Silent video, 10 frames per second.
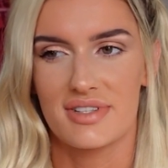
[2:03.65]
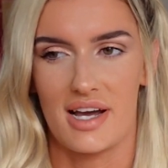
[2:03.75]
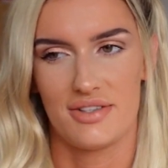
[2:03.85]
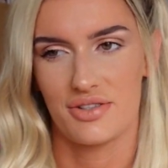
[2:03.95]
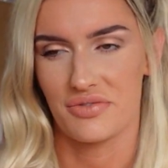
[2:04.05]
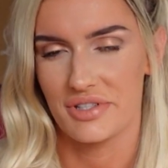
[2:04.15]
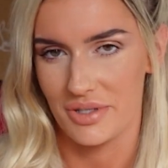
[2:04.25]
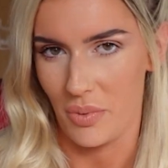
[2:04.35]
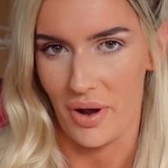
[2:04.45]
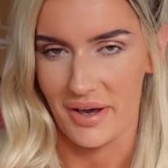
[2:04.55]
Dan's obviously
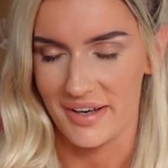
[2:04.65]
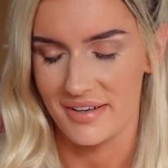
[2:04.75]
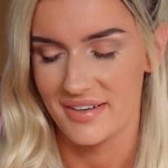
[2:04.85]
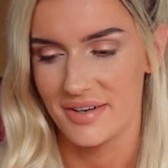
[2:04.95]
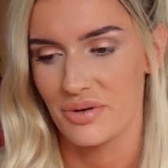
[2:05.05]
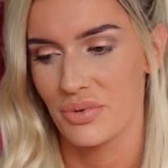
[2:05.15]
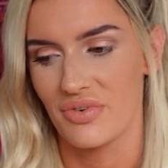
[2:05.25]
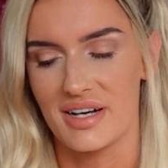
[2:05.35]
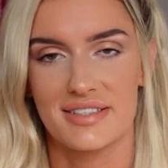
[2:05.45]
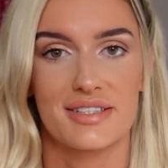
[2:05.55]
working. We're
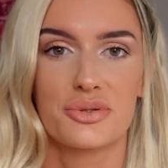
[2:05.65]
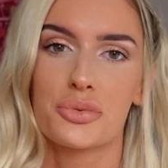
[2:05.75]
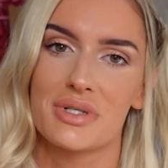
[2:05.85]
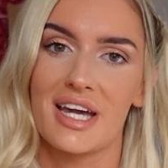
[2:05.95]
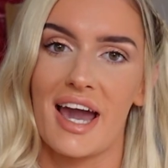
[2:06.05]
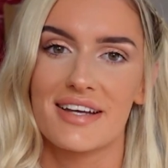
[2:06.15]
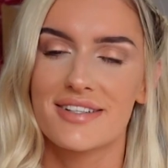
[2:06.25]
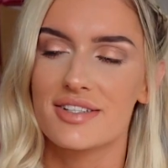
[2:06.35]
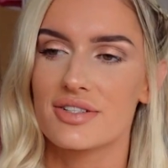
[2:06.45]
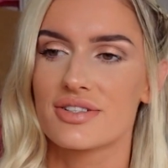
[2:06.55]
wrestling all weekend.